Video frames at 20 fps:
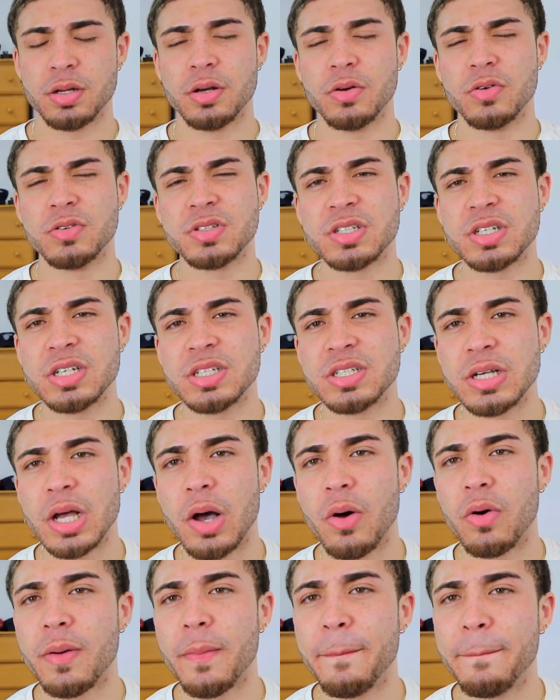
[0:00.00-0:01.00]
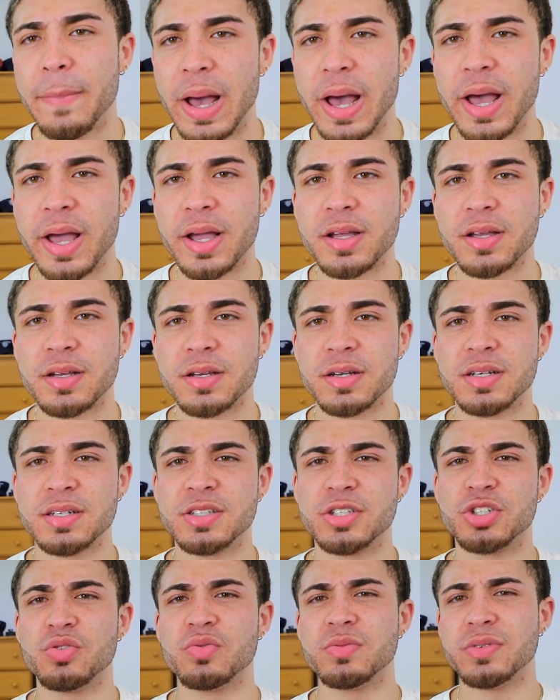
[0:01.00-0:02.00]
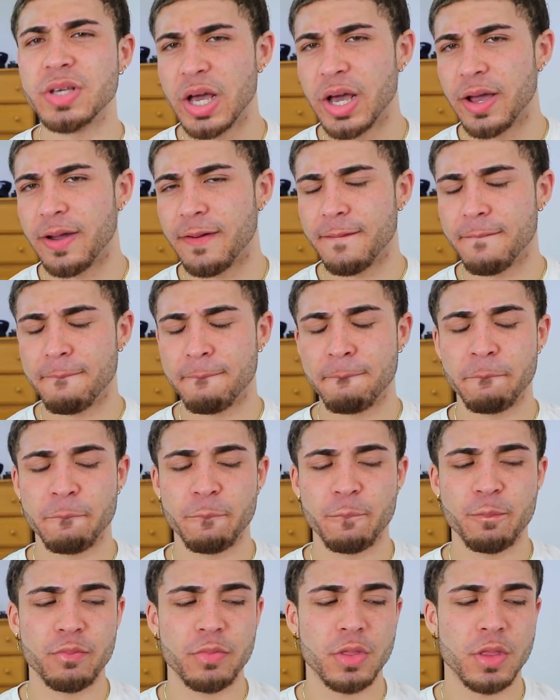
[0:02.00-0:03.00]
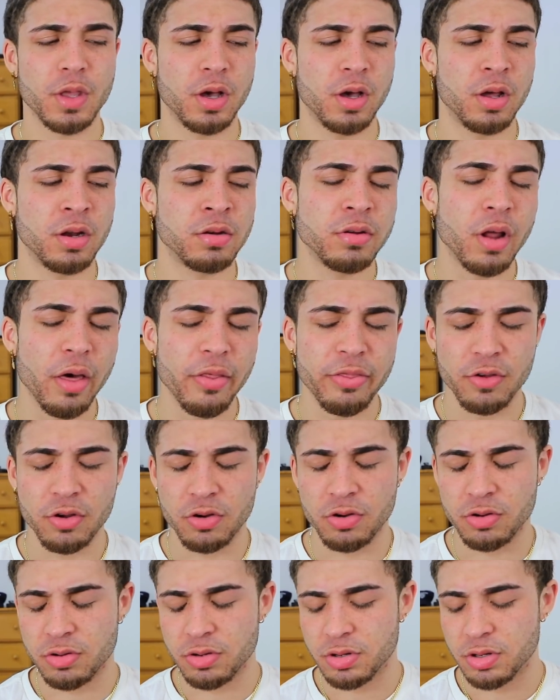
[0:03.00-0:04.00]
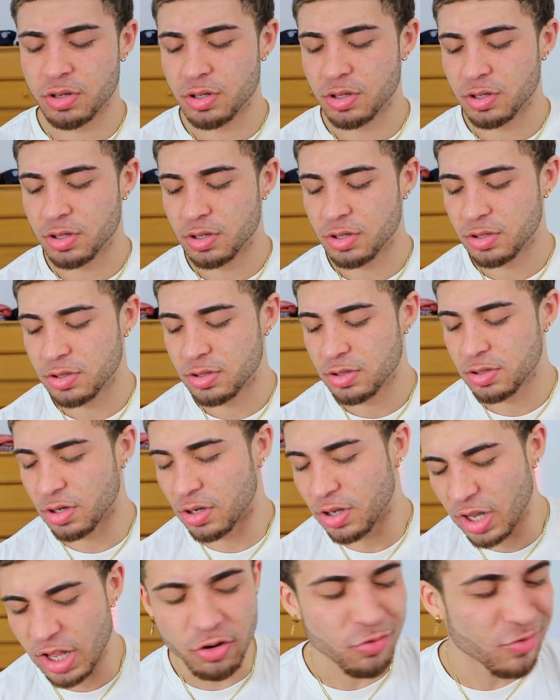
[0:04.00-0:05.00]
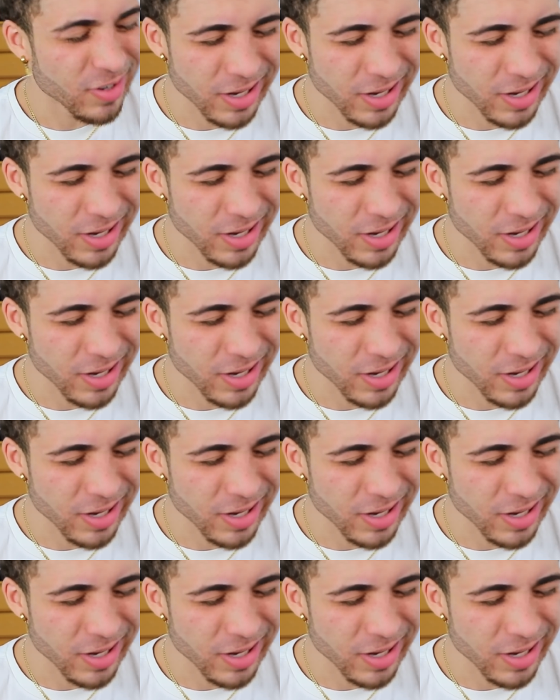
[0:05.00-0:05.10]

What's good, y'all? Welcome back to yet another late